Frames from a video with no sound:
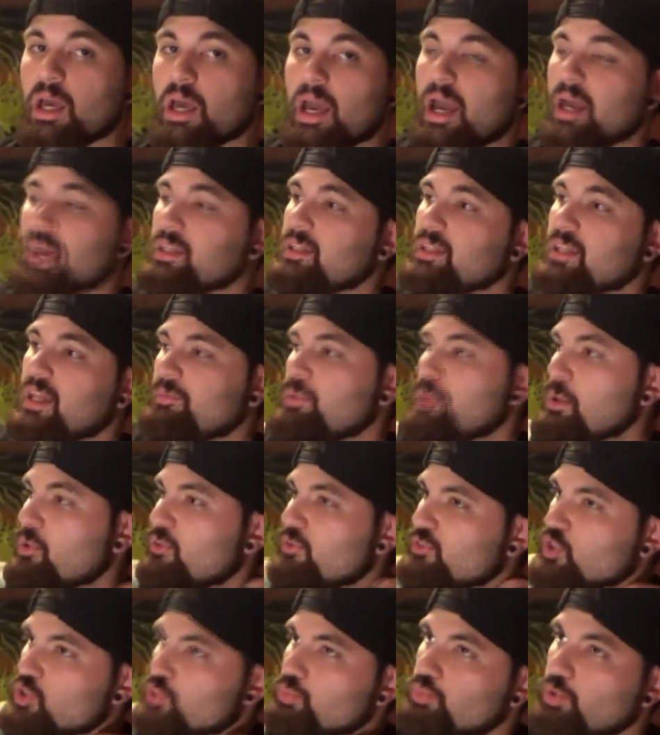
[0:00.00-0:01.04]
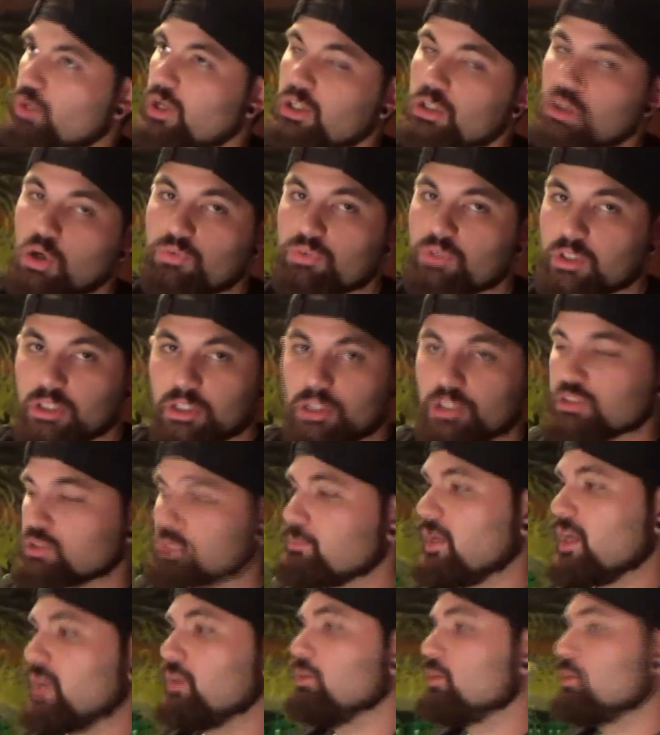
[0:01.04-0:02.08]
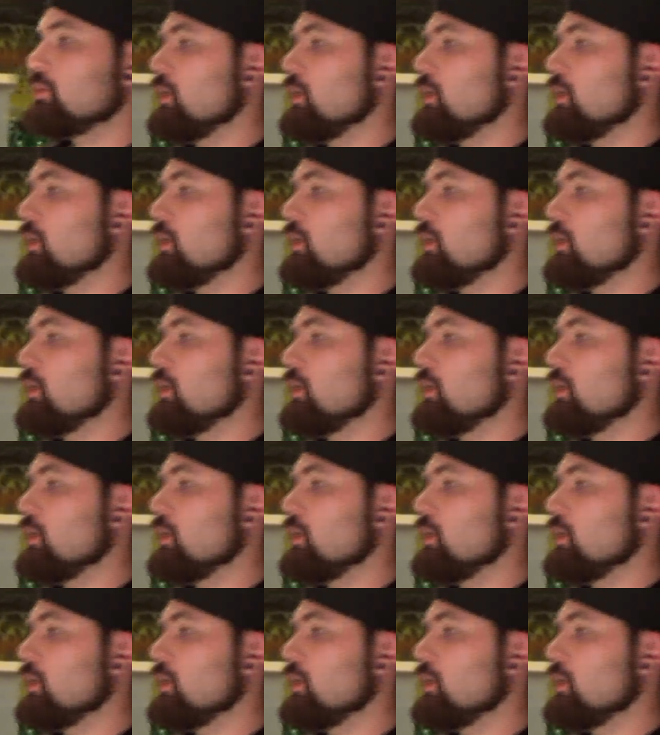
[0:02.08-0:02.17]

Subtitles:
and then the people have just bred it over the years and made it look